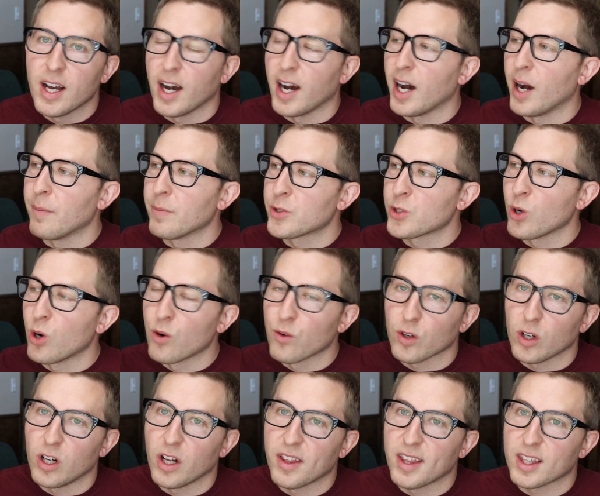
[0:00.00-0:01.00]
Um, so
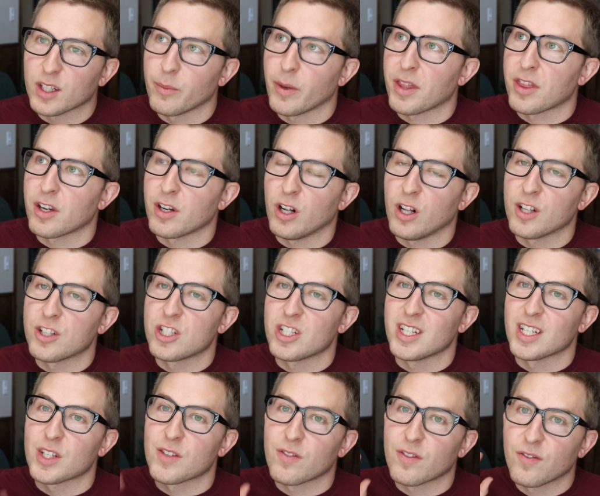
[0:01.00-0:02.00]
overall, I think their
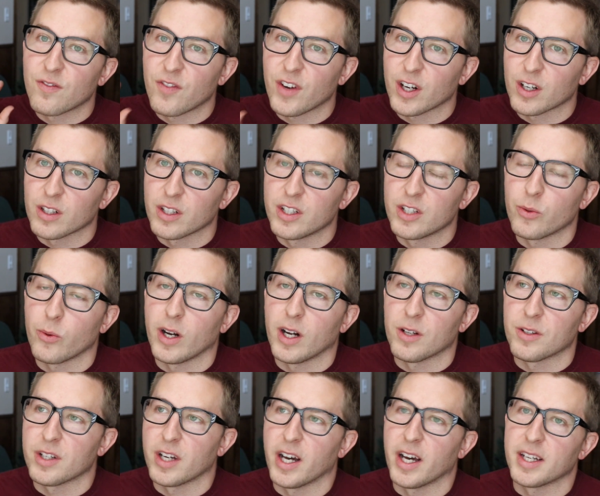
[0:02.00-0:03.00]
methodology is fairly
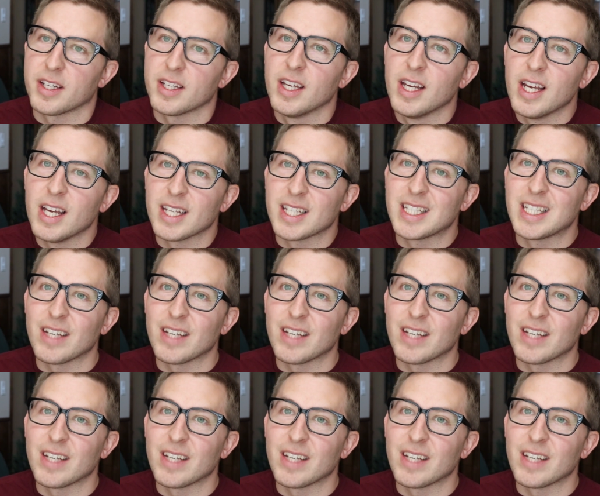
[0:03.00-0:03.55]
well done,